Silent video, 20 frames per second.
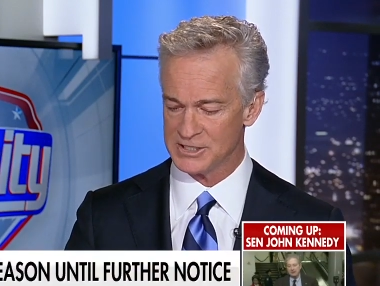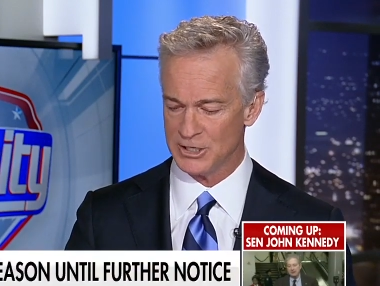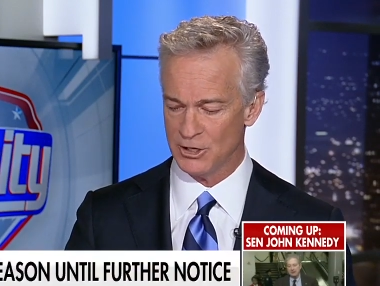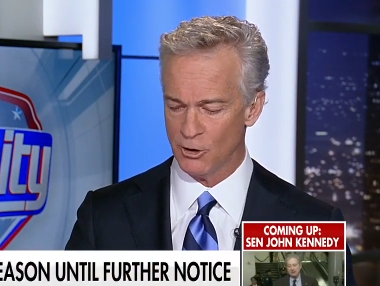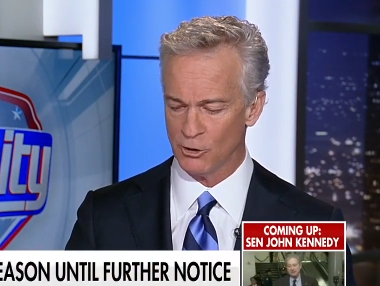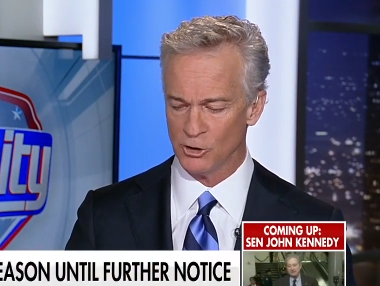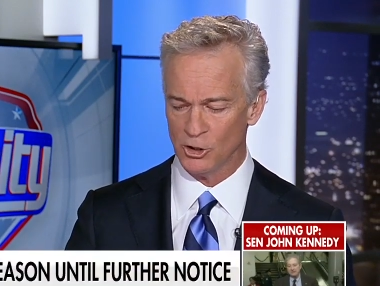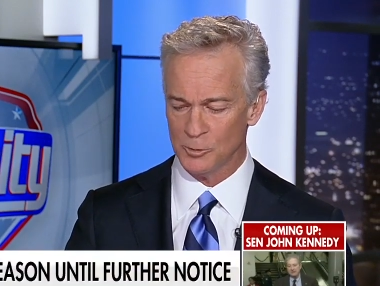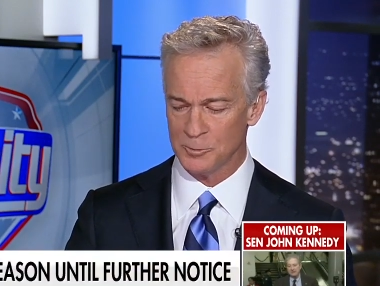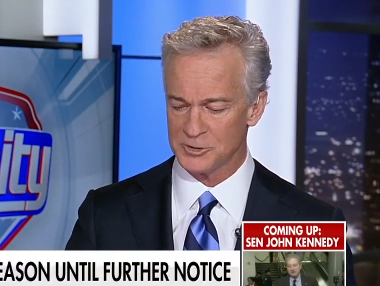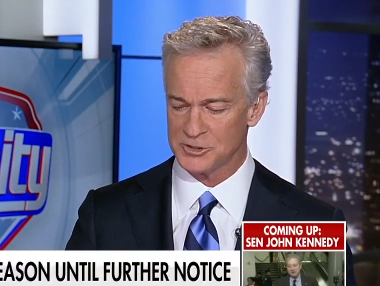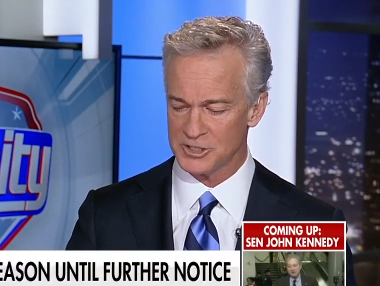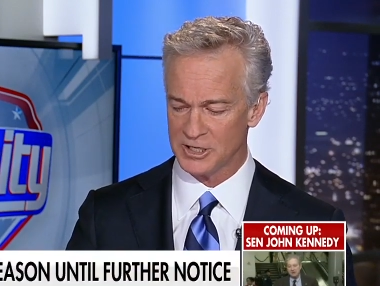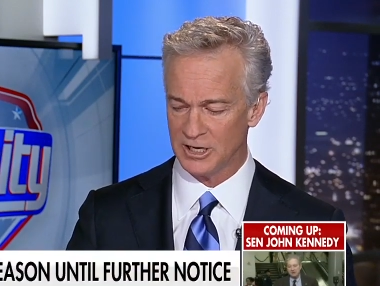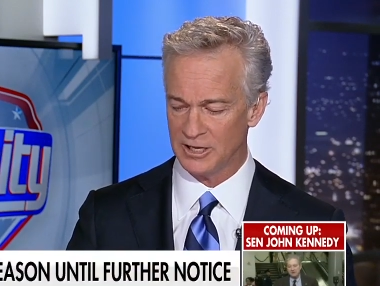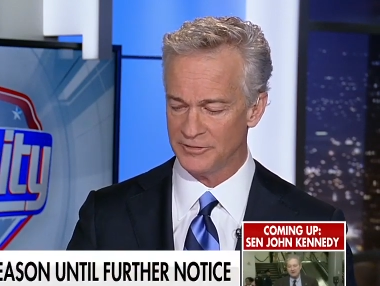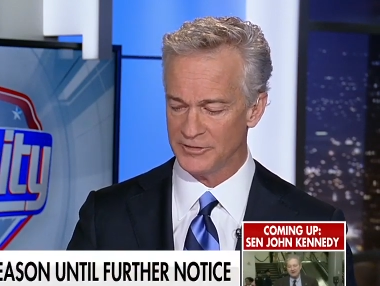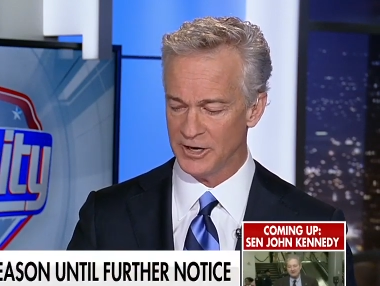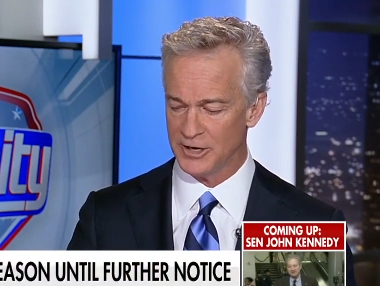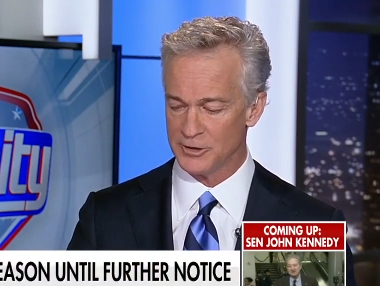the Oklahoma
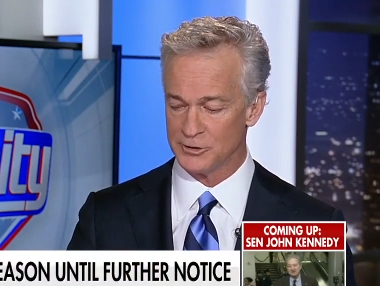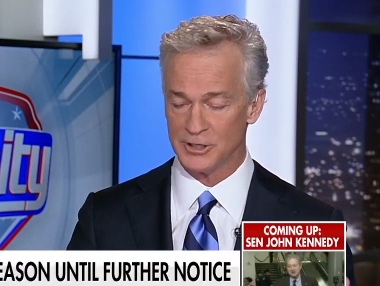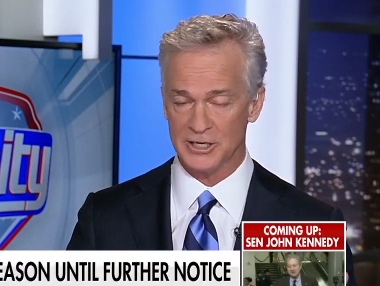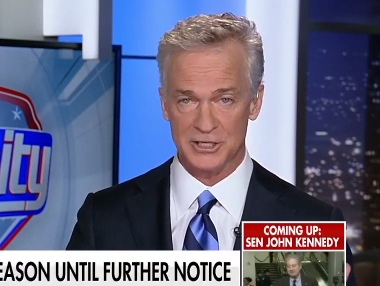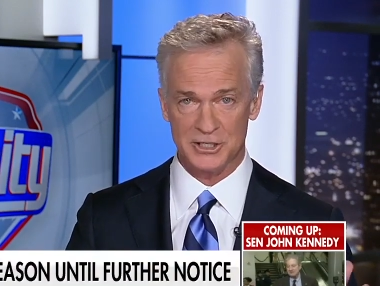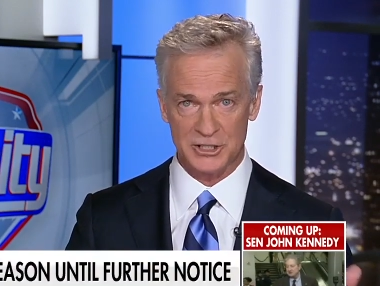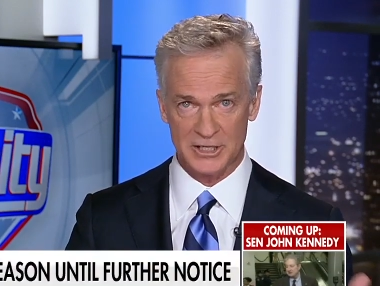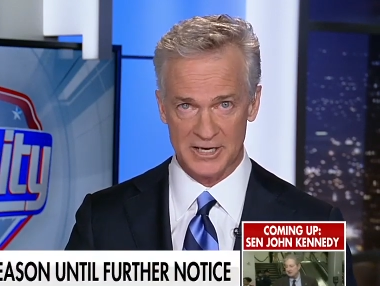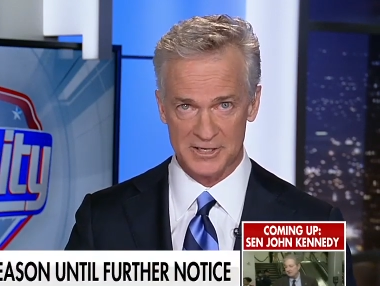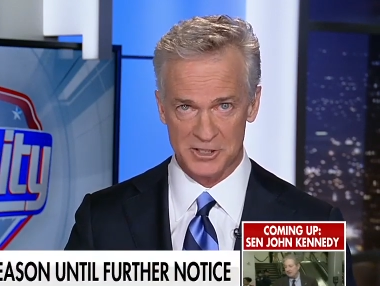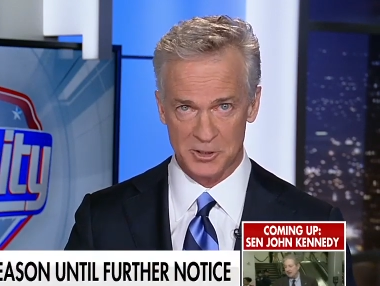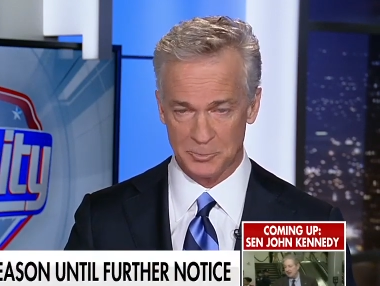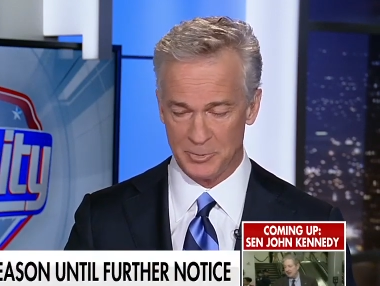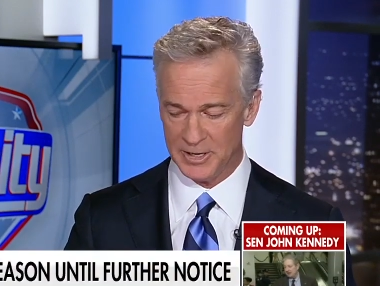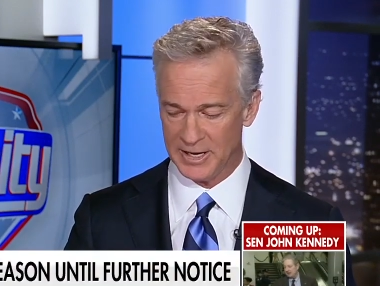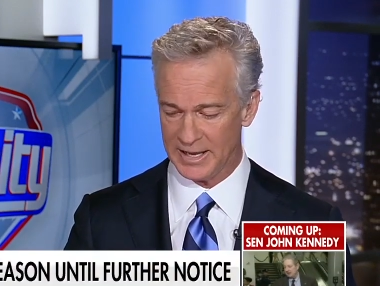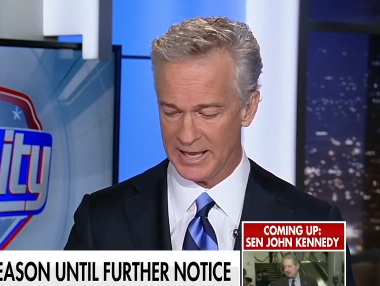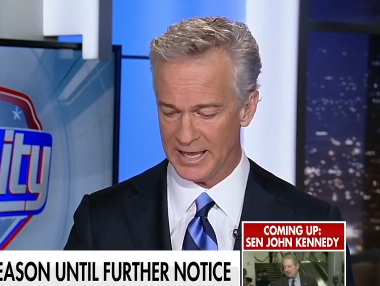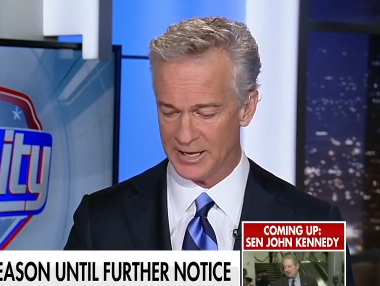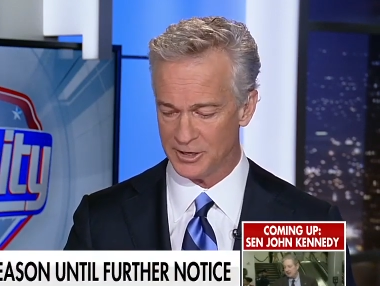City Thunder at
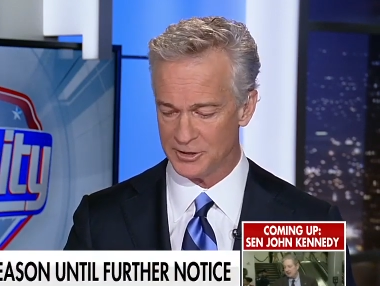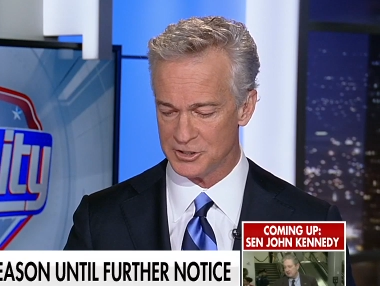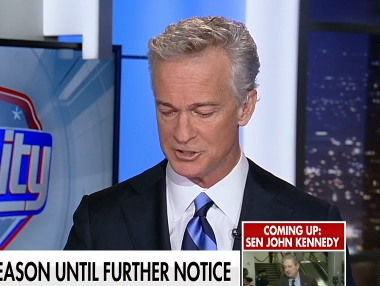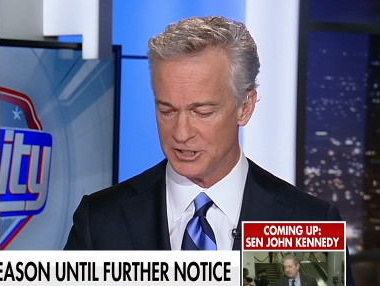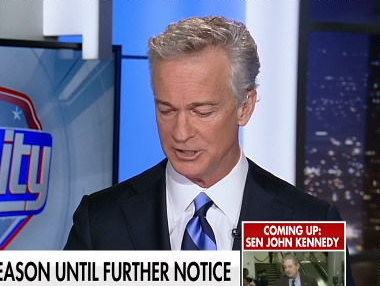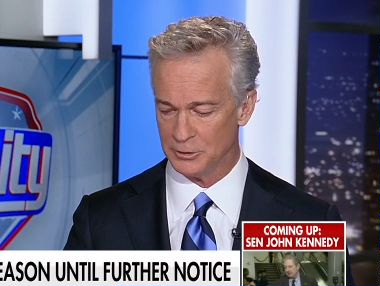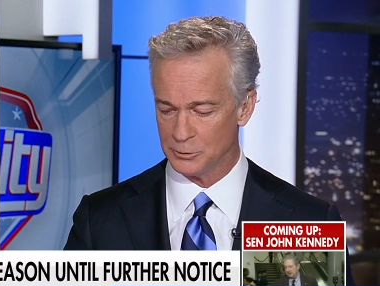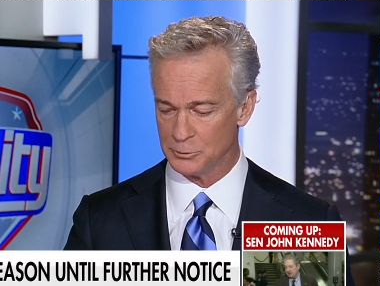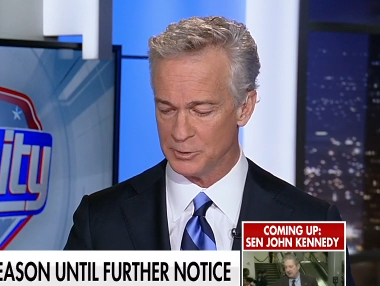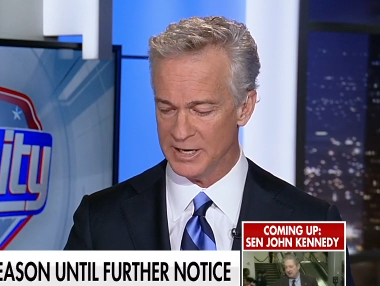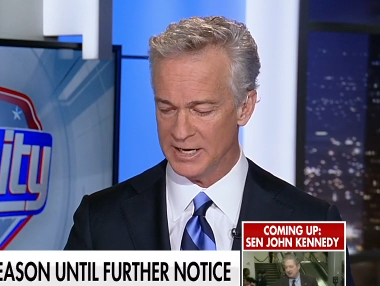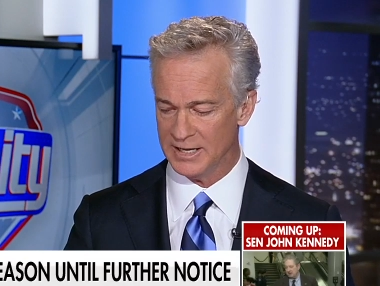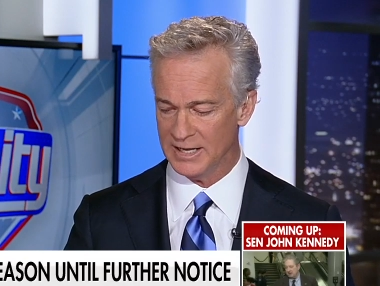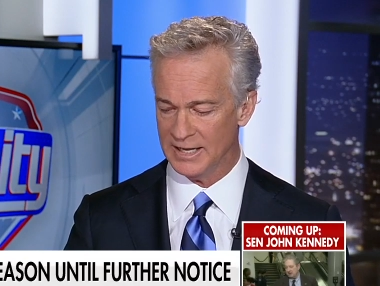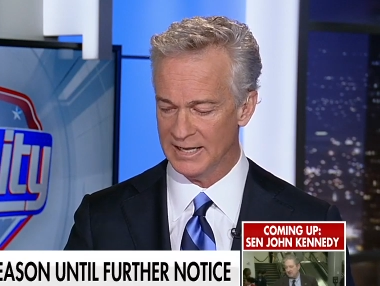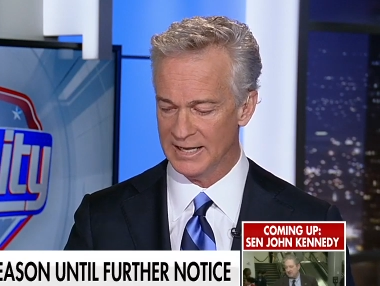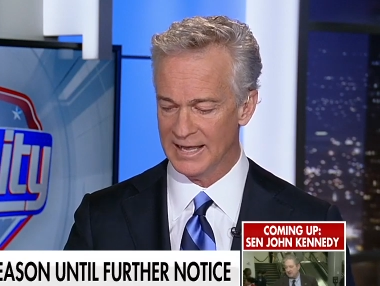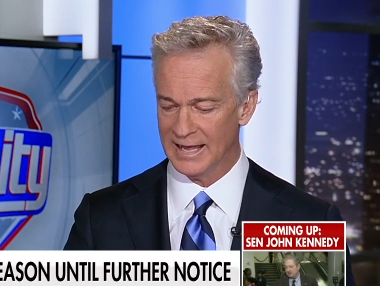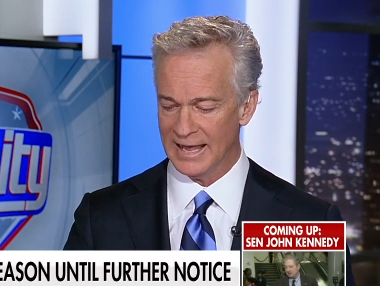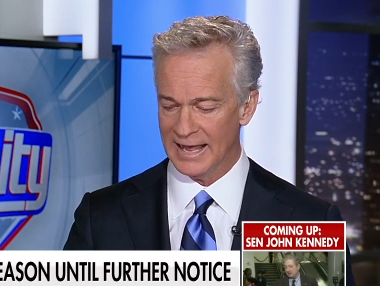Chesapeake Energy Arena.